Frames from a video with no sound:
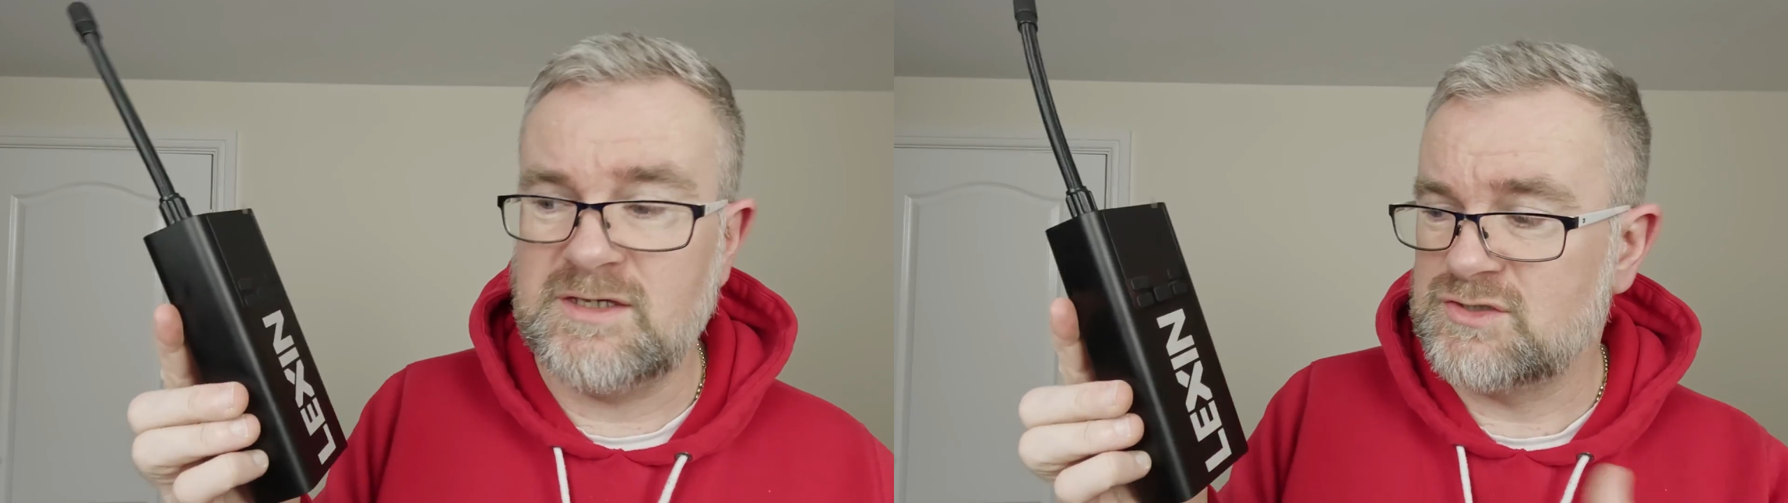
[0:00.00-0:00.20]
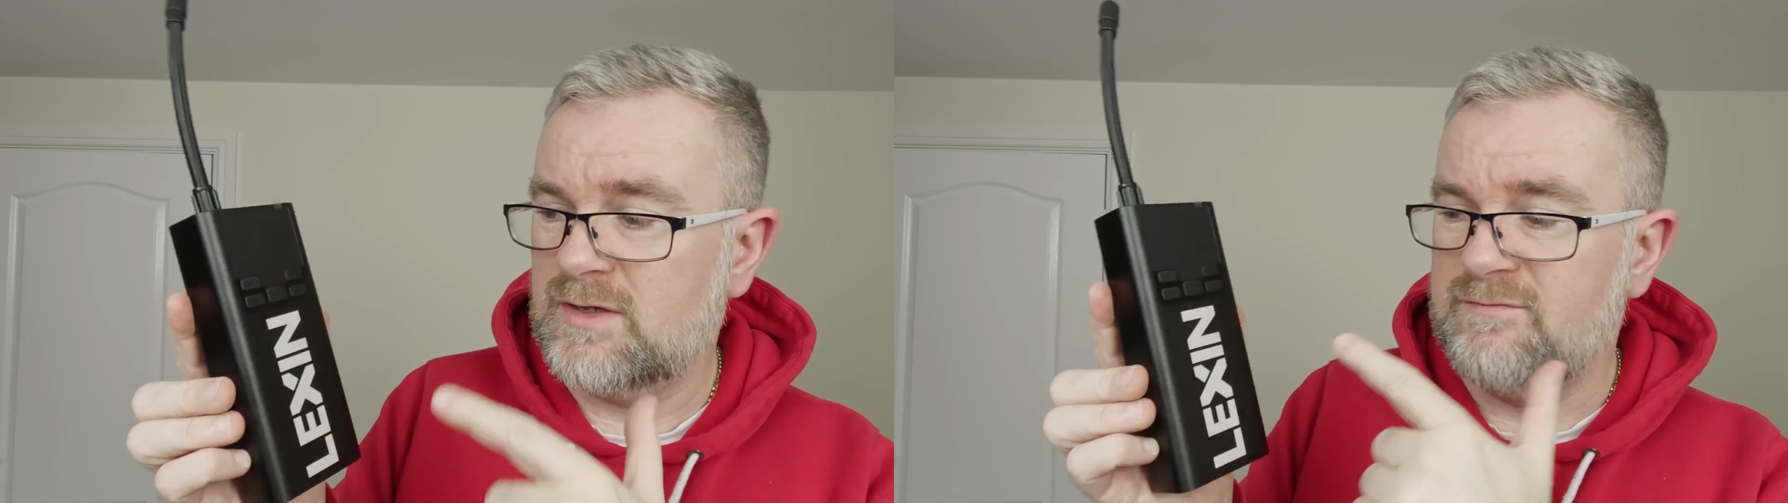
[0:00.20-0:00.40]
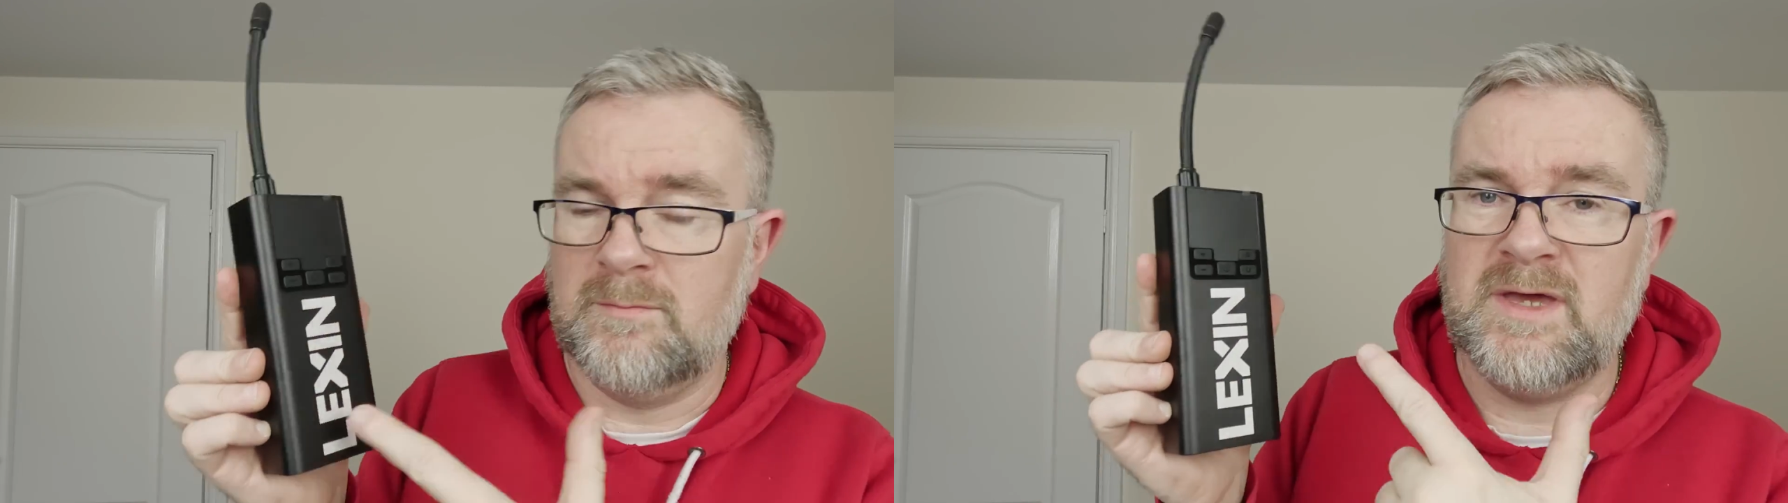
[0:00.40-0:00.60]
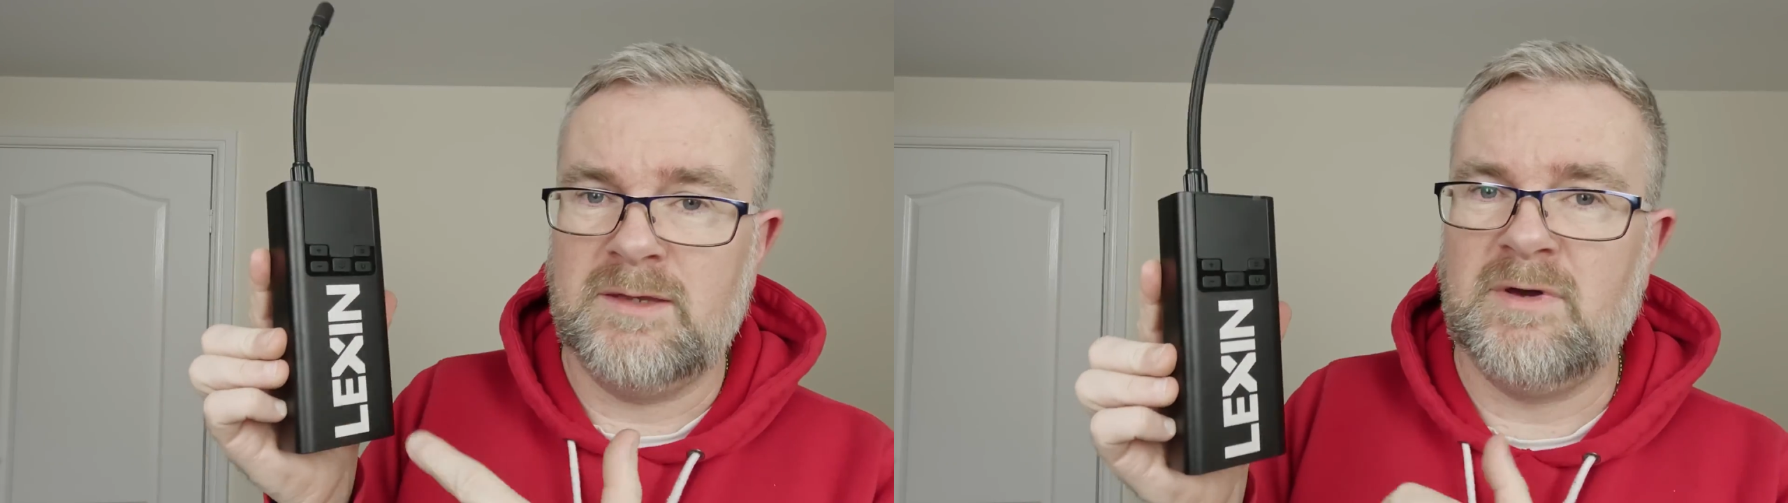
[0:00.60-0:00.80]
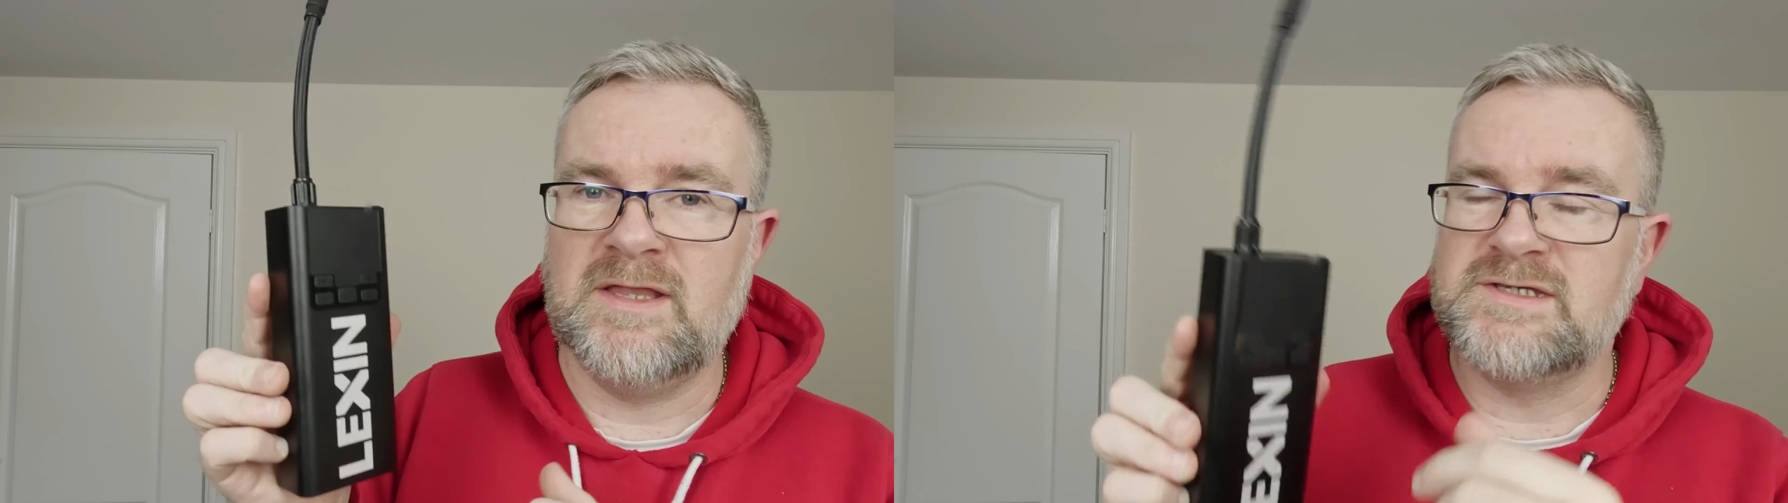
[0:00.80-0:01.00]
it's not even
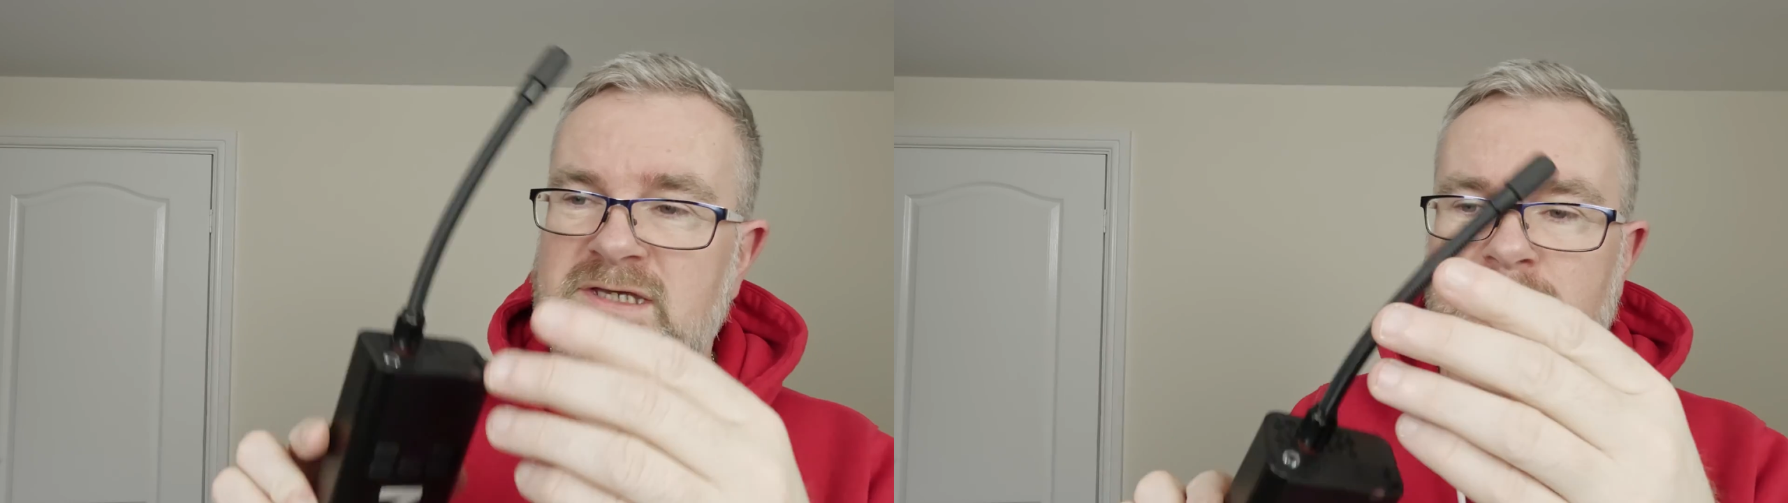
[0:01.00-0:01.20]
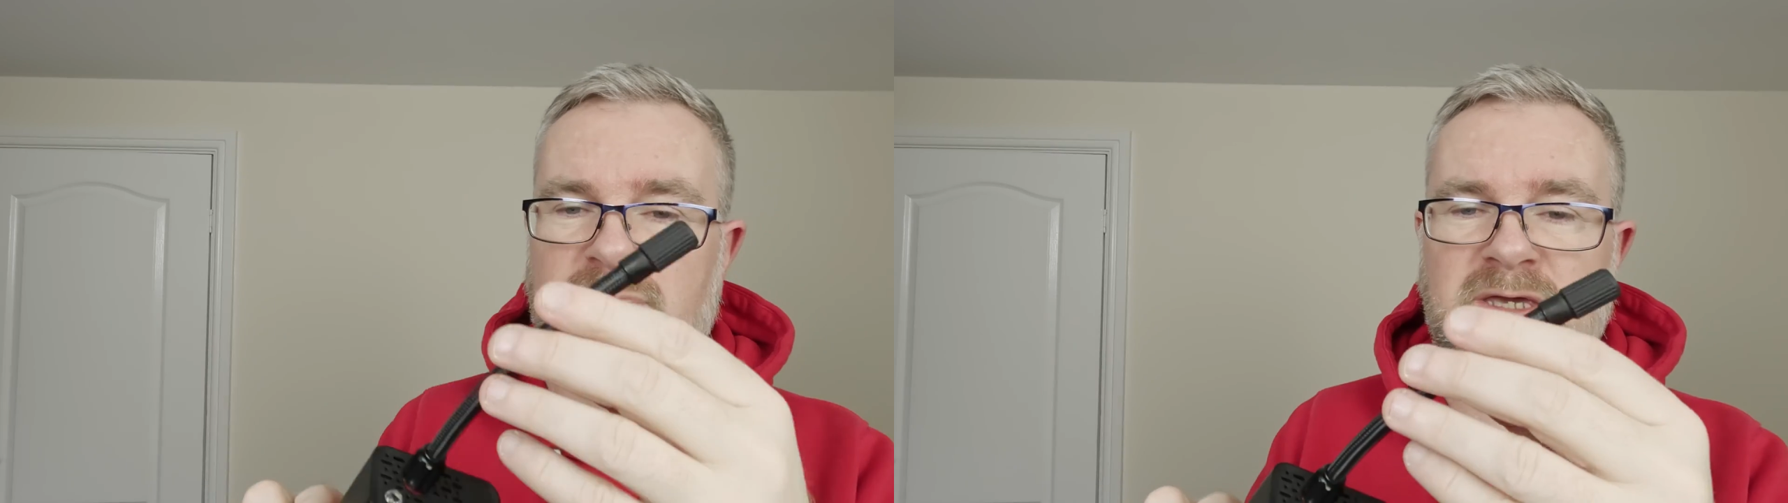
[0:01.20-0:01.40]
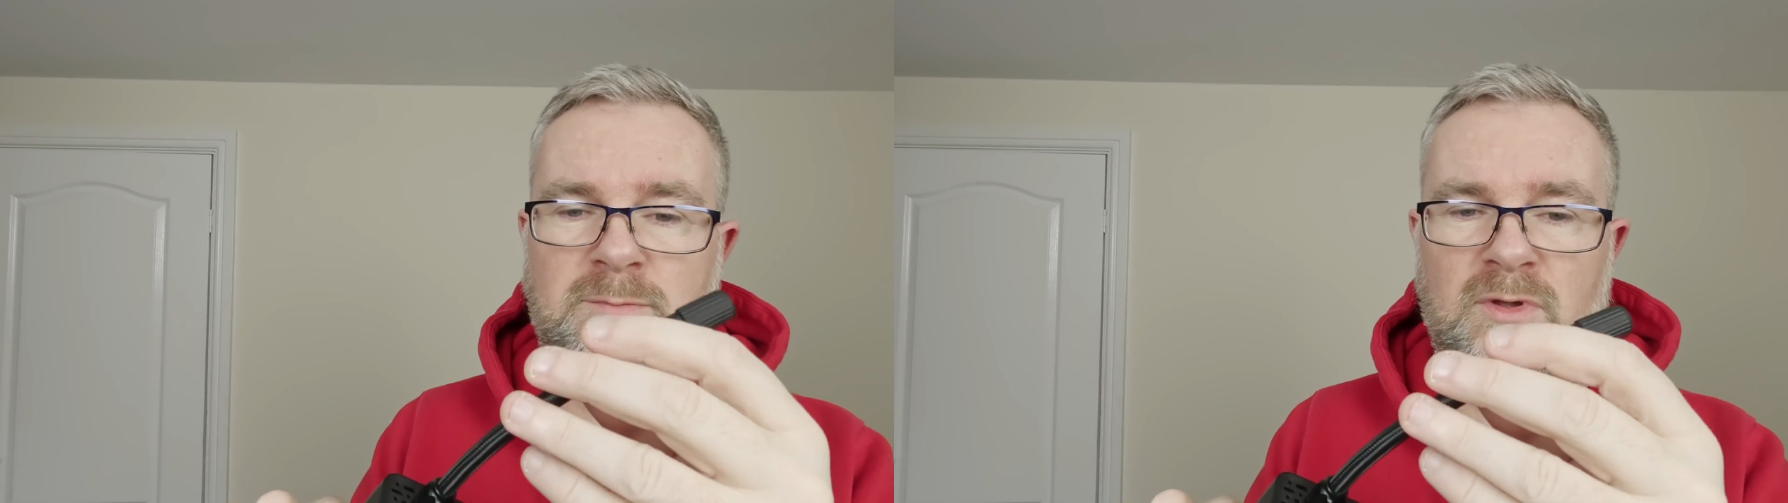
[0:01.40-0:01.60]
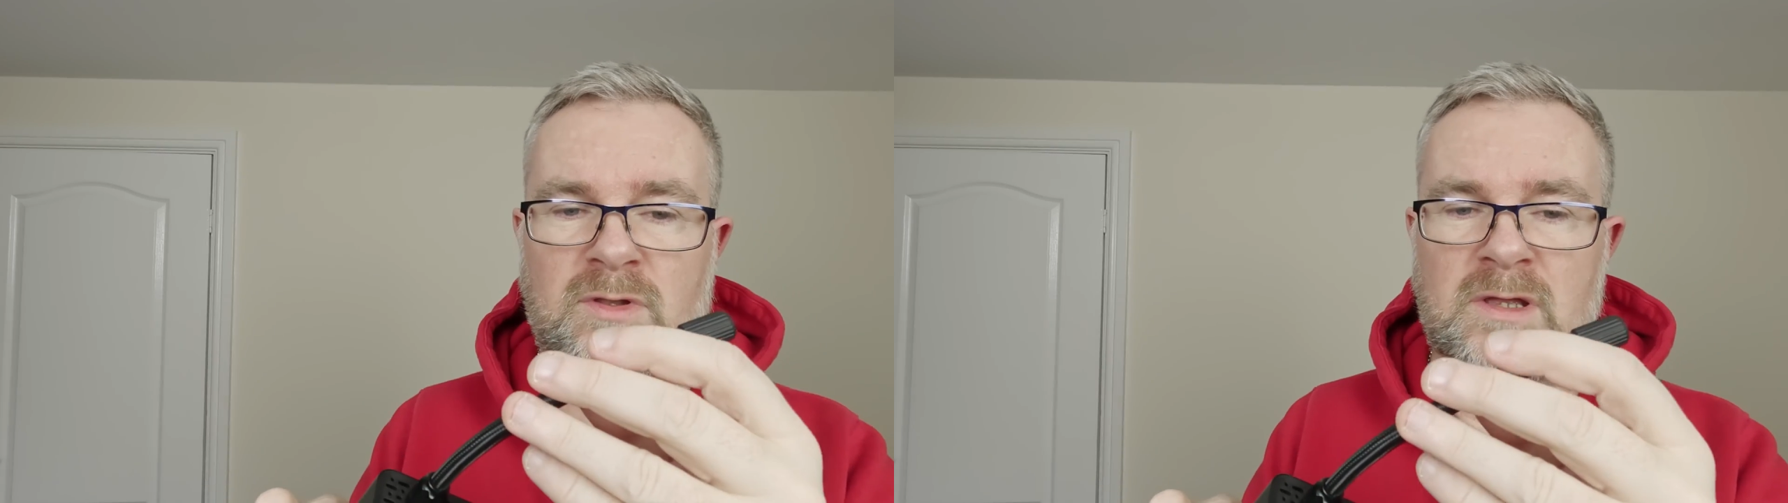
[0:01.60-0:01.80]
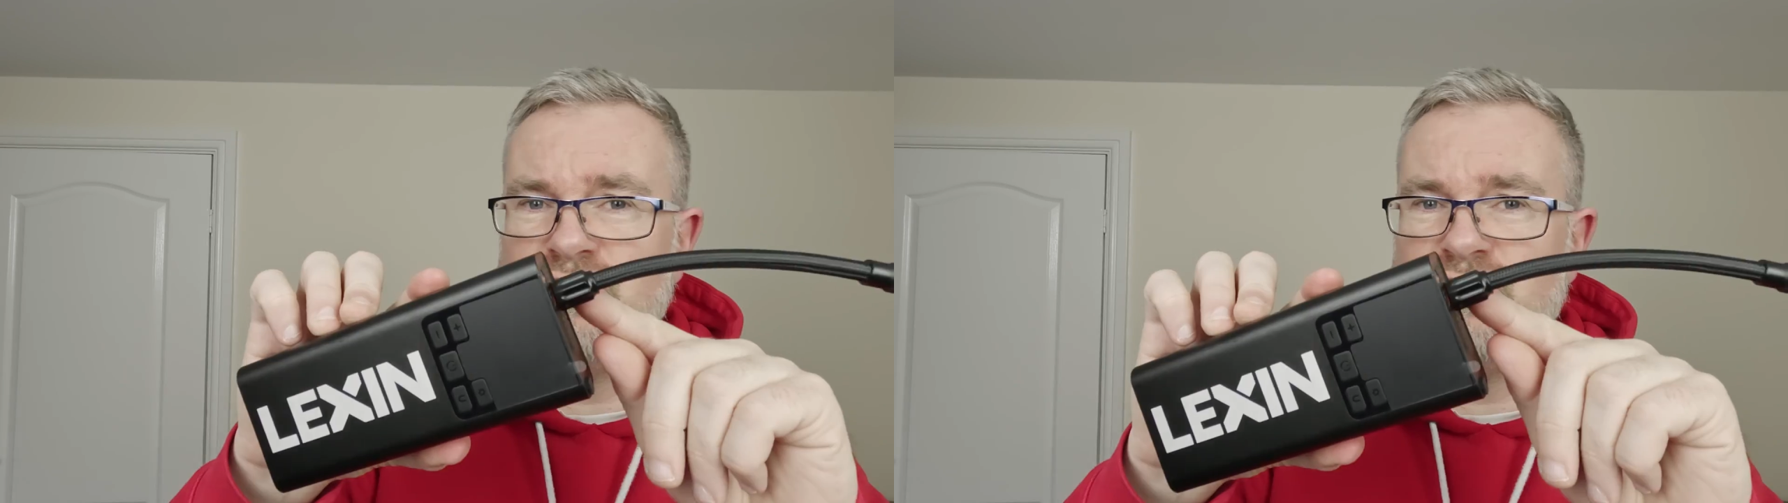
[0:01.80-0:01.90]
made by the same people,